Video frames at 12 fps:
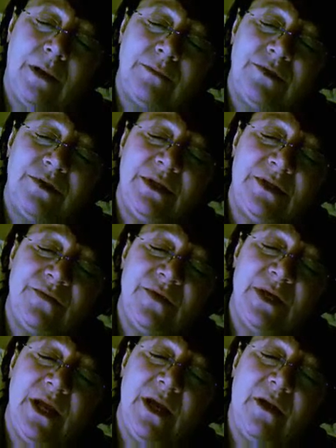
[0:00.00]
I'm doing this
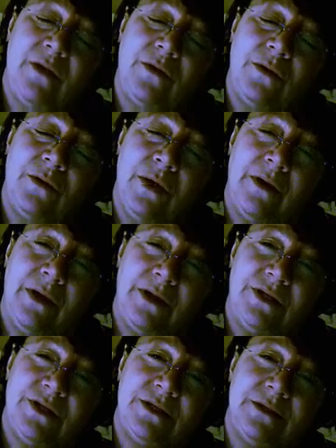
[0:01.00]
video not only
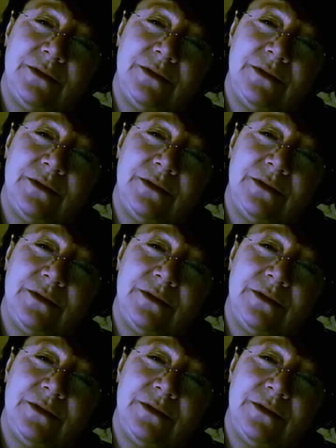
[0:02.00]
just